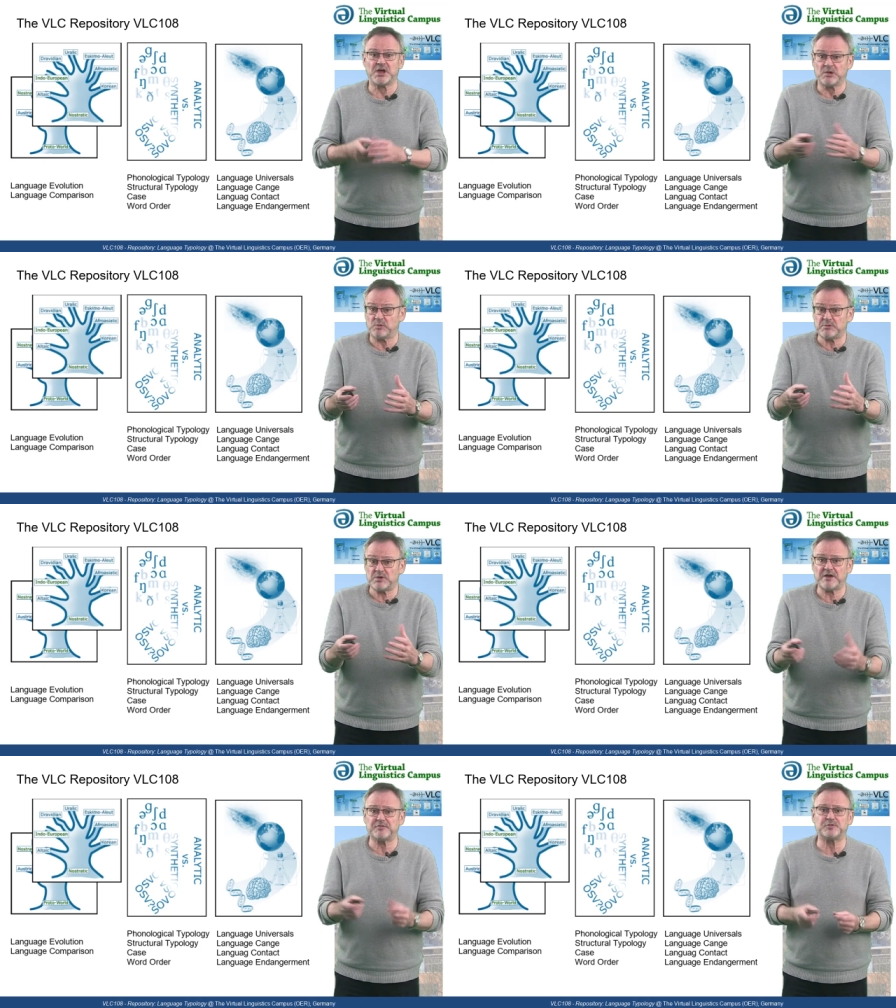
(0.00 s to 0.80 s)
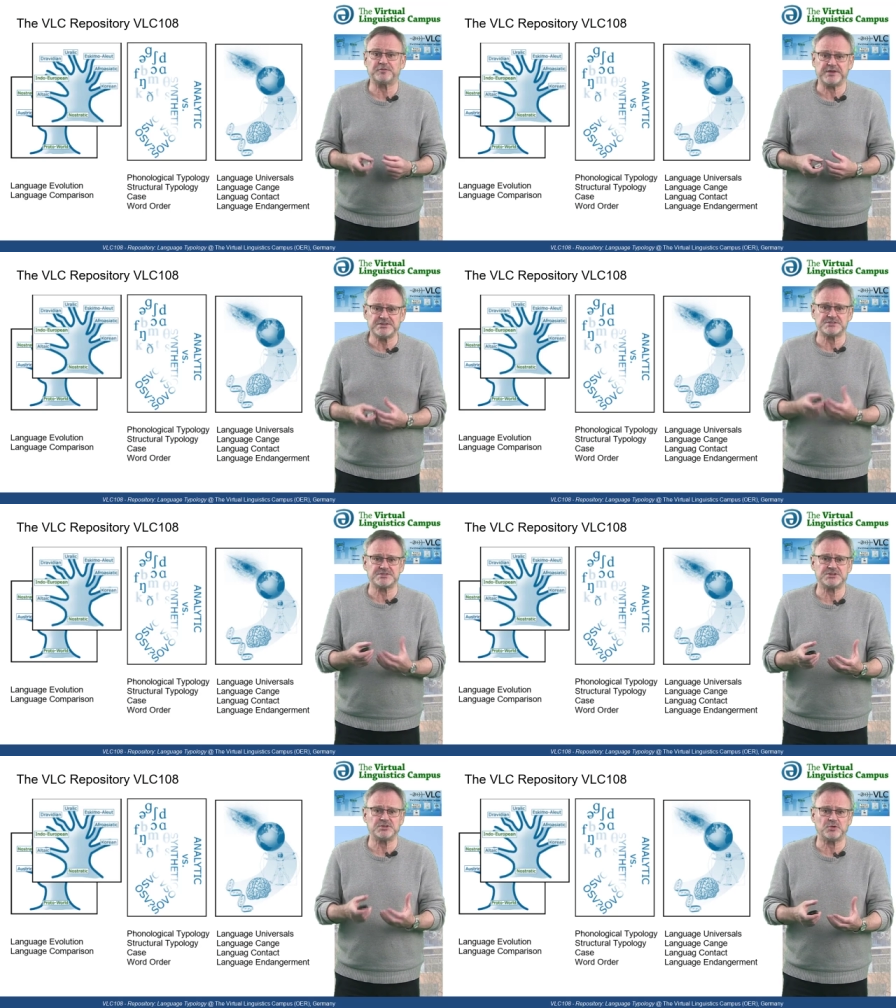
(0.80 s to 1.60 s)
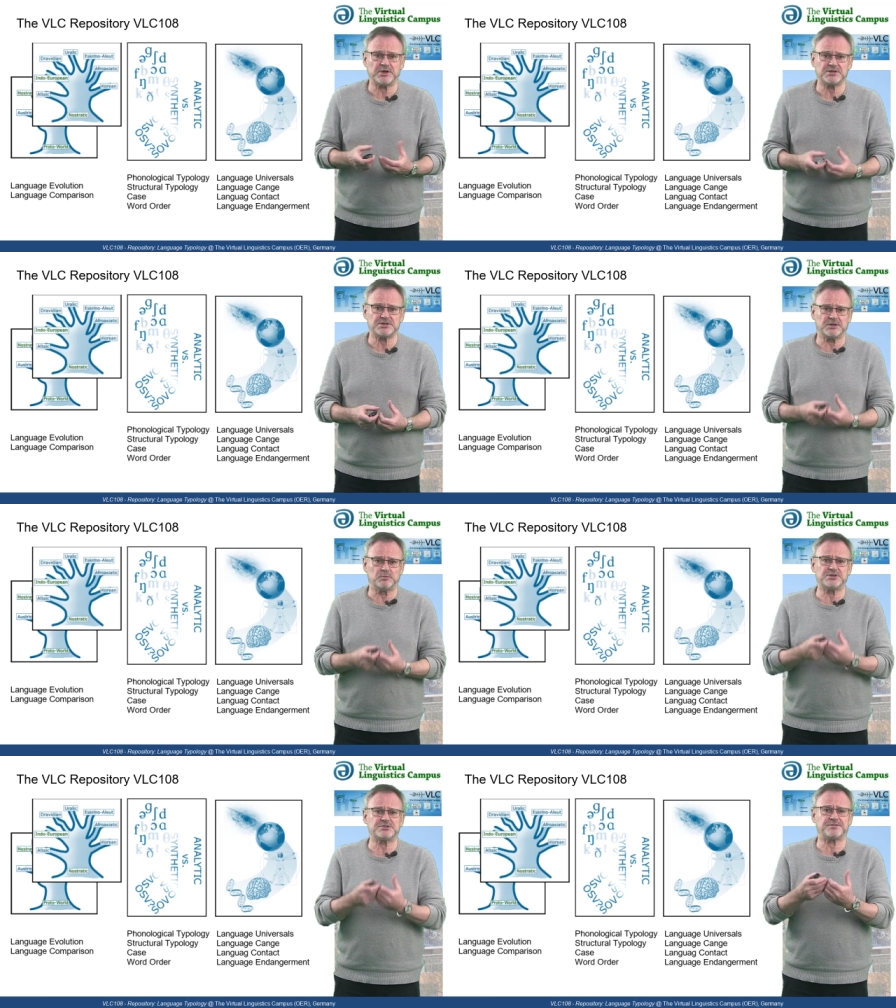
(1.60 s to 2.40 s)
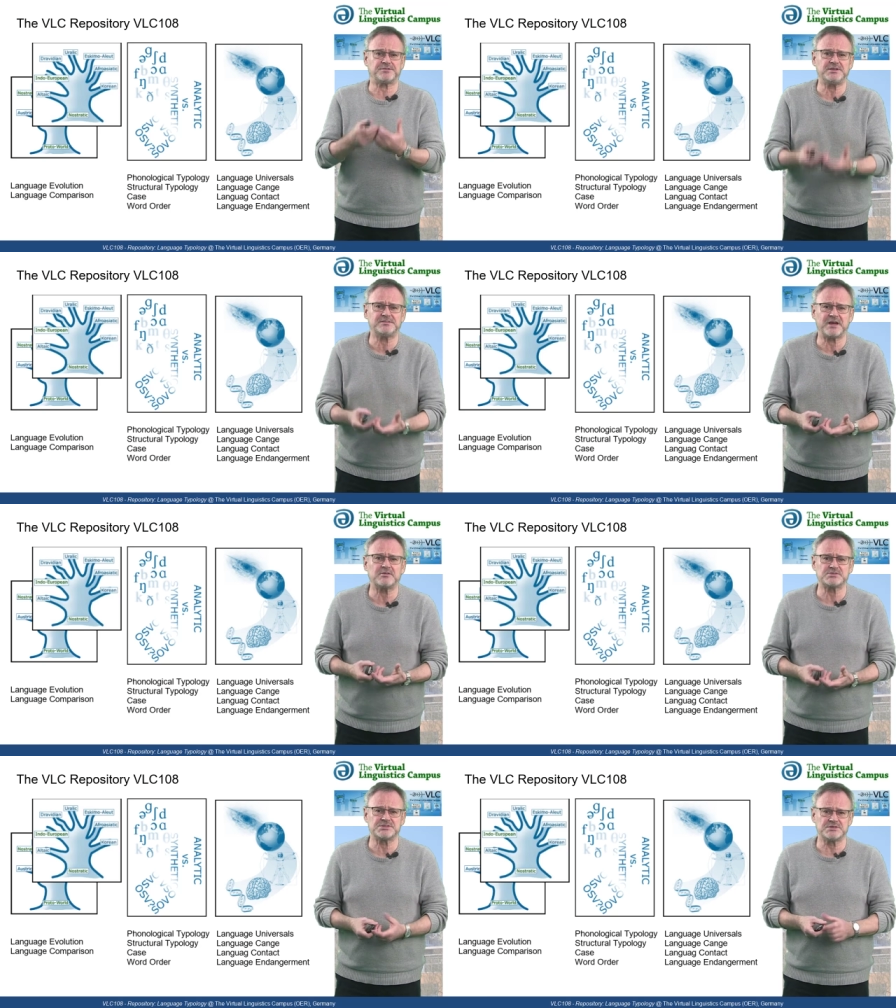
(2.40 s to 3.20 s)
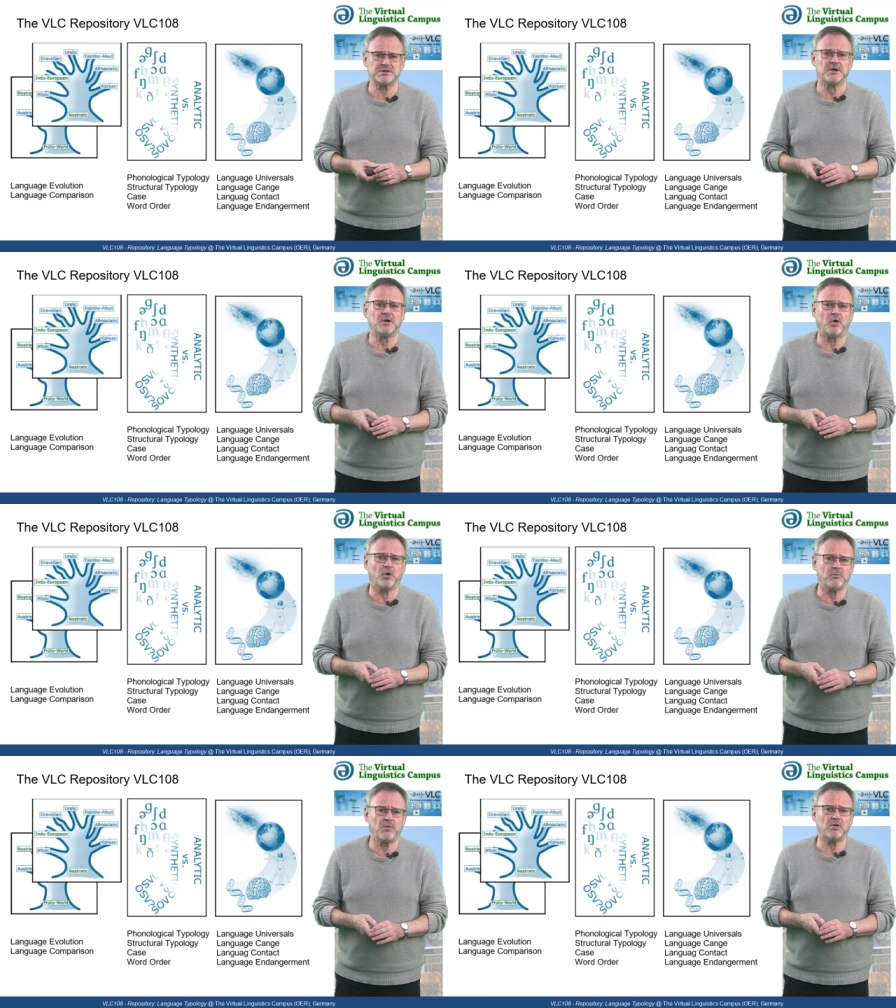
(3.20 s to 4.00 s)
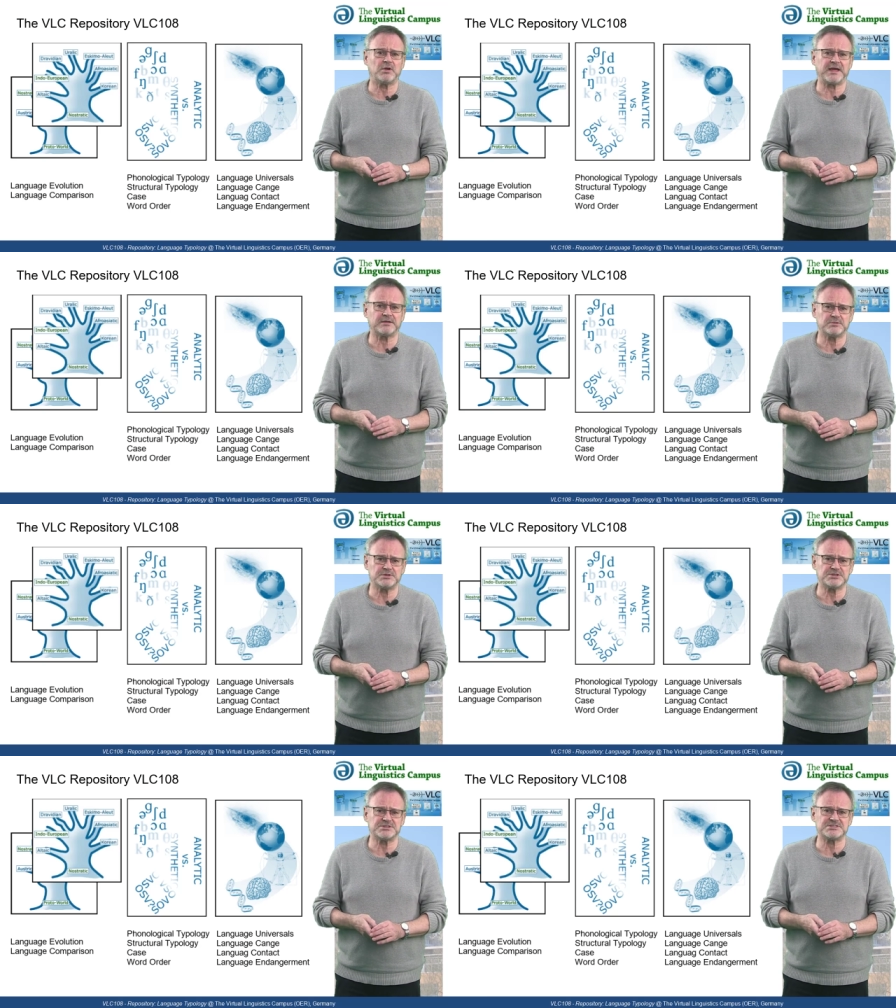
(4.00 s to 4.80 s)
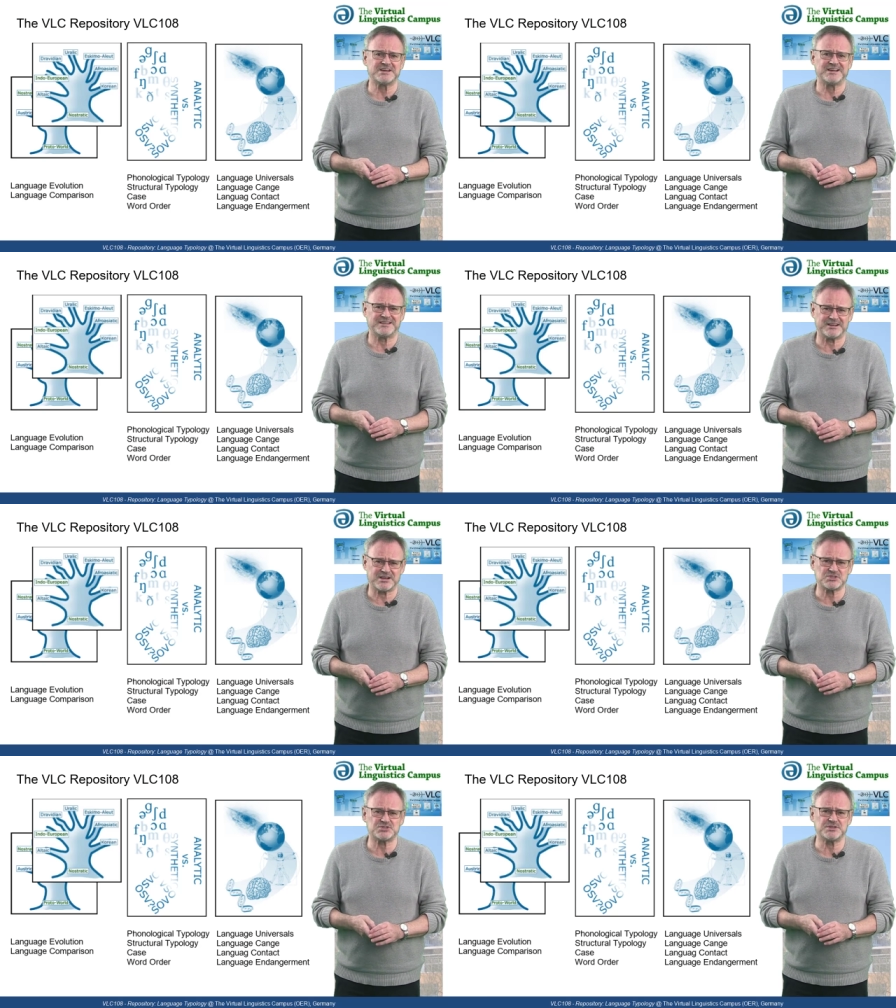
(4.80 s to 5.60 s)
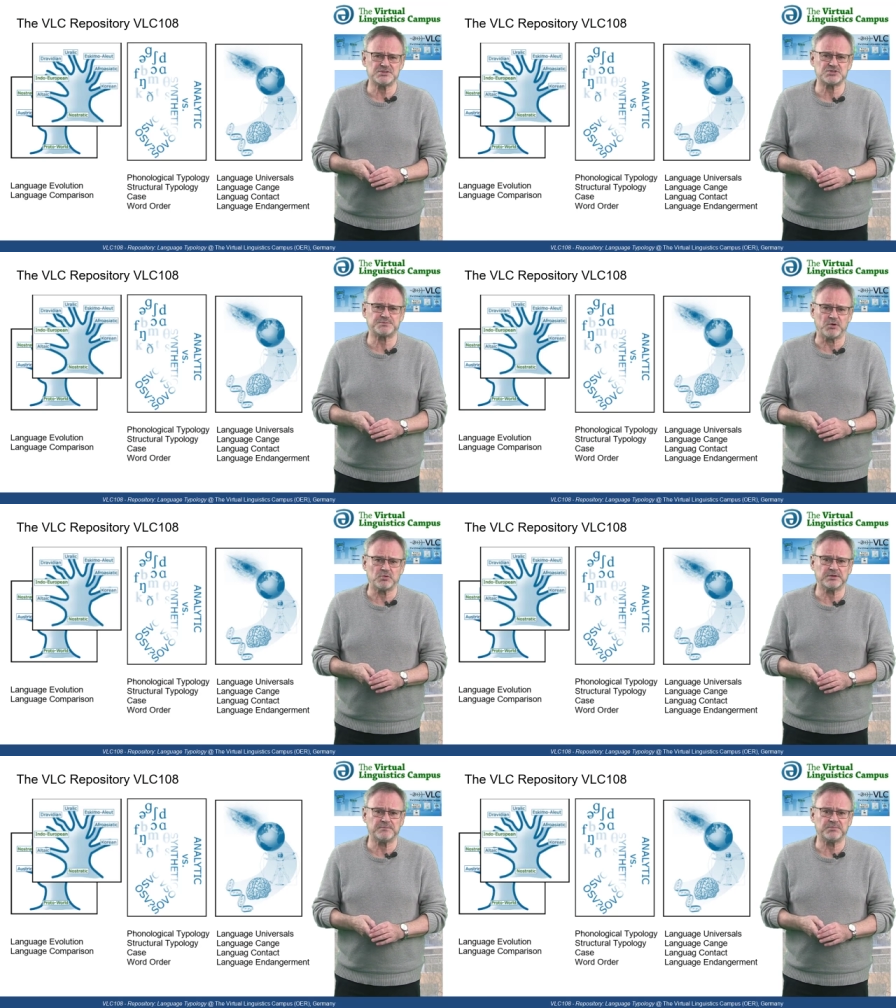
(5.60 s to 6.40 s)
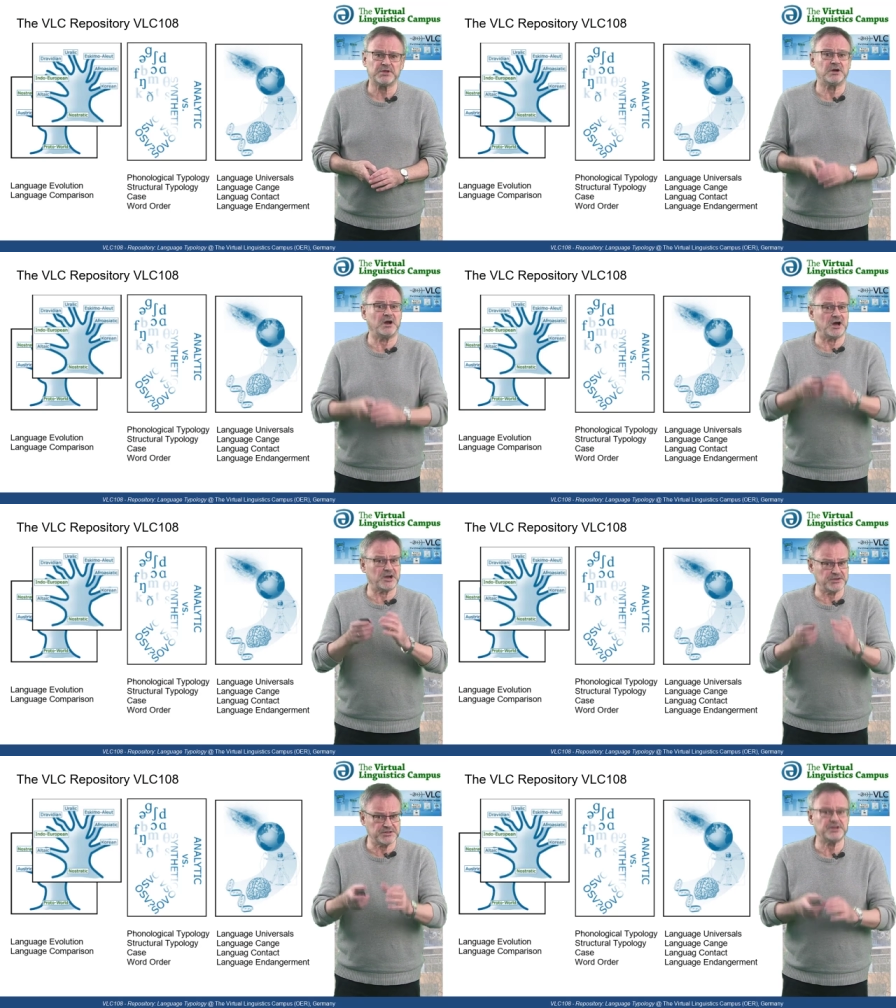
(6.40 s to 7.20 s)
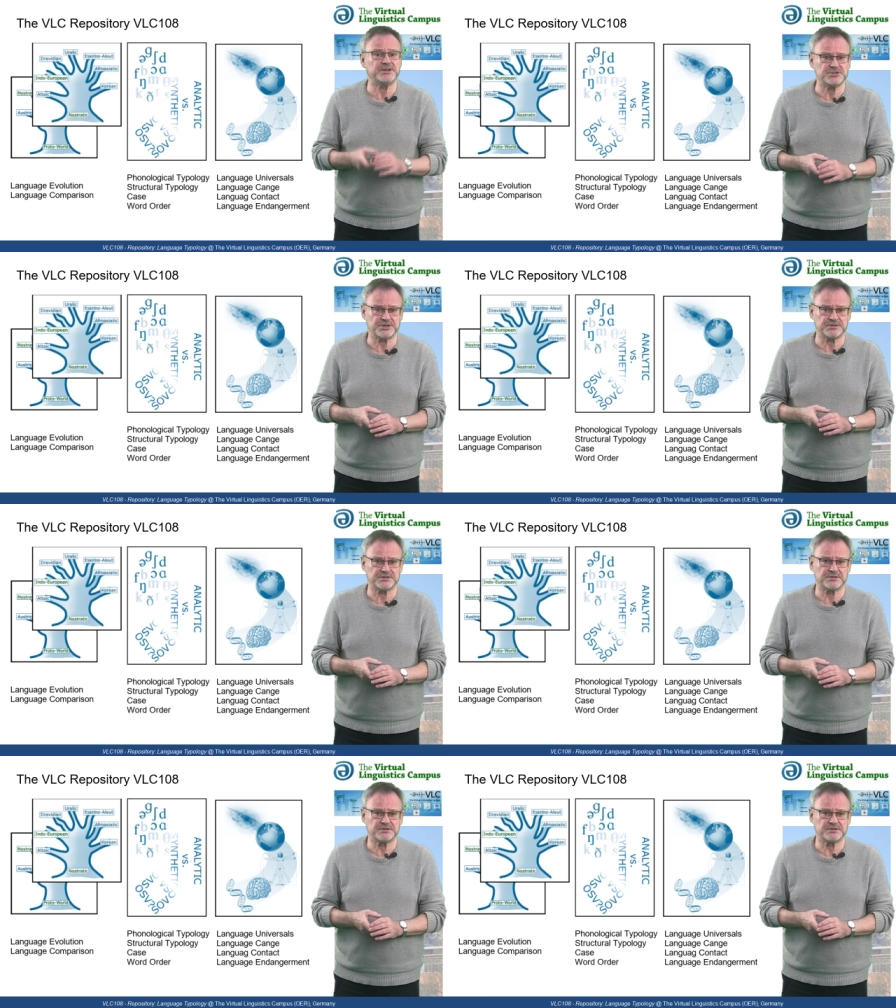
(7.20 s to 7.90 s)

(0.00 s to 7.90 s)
where we have to face the situation in which 3,000 or more languages that are still spoken are endangered.